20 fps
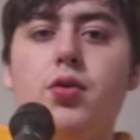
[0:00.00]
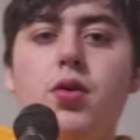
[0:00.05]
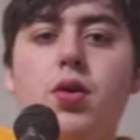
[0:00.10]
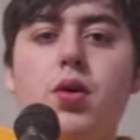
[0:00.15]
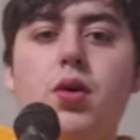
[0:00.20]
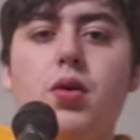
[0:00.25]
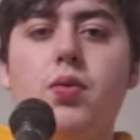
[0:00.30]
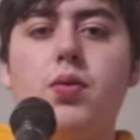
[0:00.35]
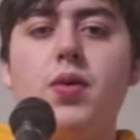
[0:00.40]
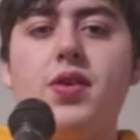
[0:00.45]

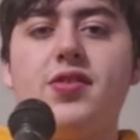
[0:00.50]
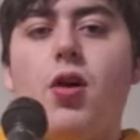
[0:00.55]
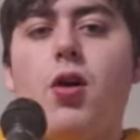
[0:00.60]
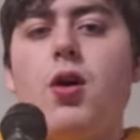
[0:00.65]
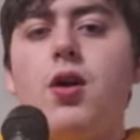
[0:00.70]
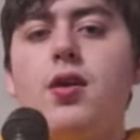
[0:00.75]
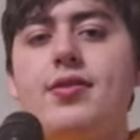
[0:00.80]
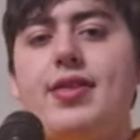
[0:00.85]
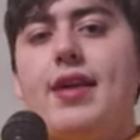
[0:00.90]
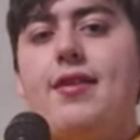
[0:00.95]
was
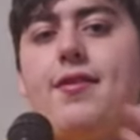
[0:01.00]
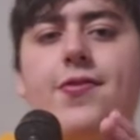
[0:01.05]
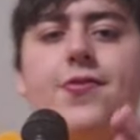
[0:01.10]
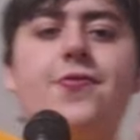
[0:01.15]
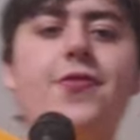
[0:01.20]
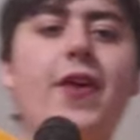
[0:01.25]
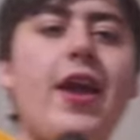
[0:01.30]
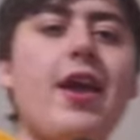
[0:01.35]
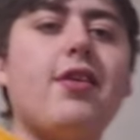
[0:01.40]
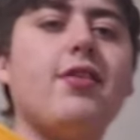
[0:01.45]
art that
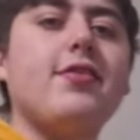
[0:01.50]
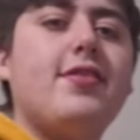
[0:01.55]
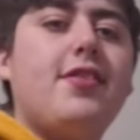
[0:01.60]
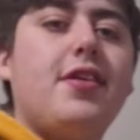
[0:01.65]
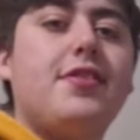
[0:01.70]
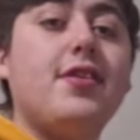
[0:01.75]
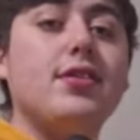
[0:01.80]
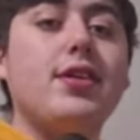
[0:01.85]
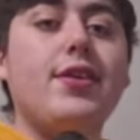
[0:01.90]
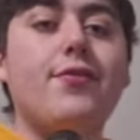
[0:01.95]
failed to
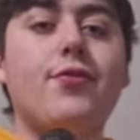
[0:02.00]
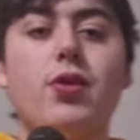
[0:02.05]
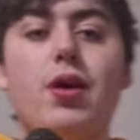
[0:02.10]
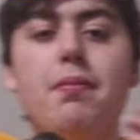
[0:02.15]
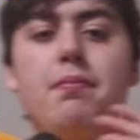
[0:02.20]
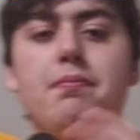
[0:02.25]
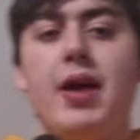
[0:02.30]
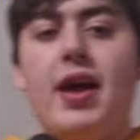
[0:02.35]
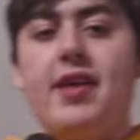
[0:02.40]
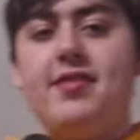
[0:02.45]
deliver a
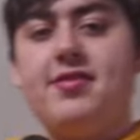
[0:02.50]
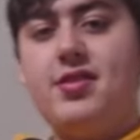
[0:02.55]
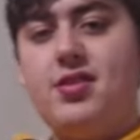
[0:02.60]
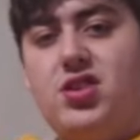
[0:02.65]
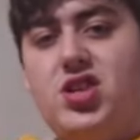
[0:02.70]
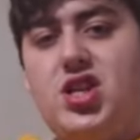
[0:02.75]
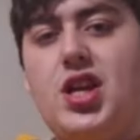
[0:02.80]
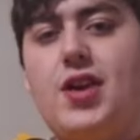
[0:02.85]
message.